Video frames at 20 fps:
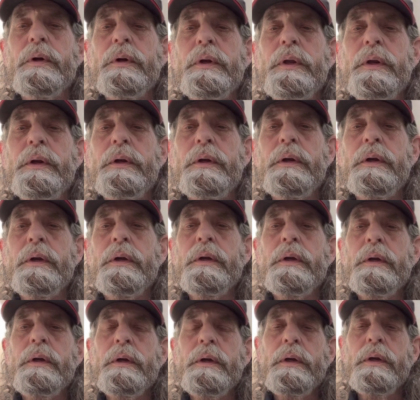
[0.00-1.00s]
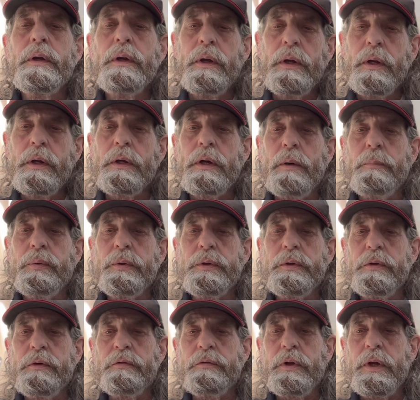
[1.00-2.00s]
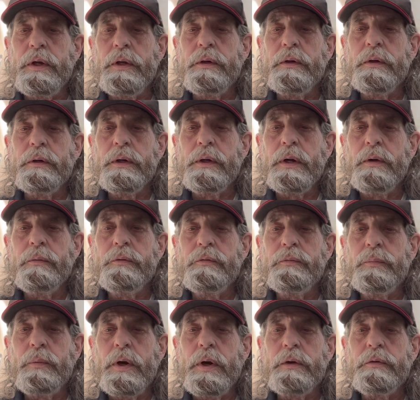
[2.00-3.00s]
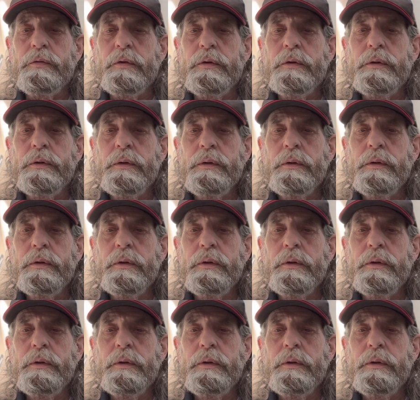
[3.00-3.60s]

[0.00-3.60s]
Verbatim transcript: And then a couple years later, I was watching